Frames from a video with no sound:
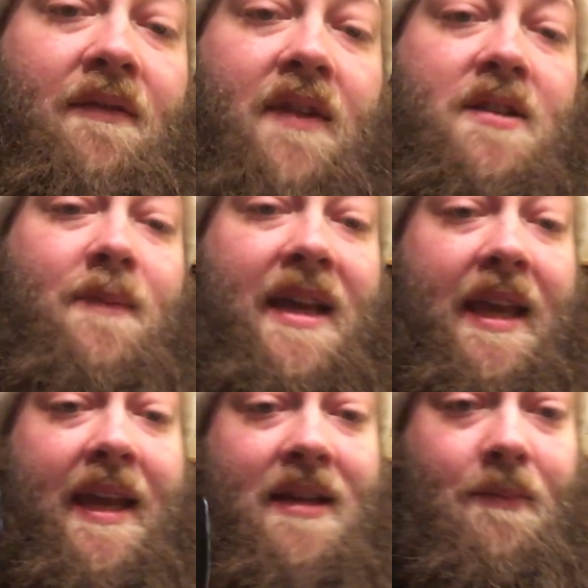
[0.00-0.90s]
it fits my
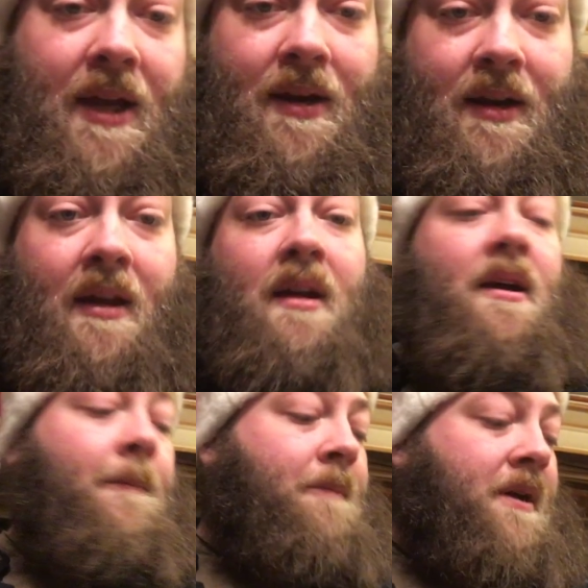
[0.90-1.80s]
hand better,
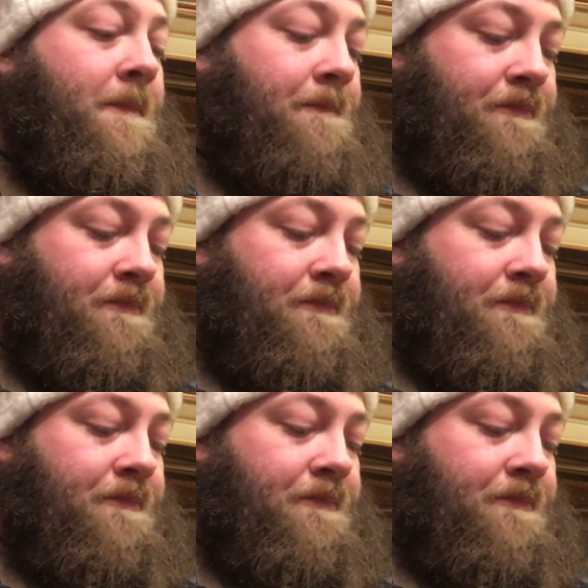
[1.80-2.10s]
but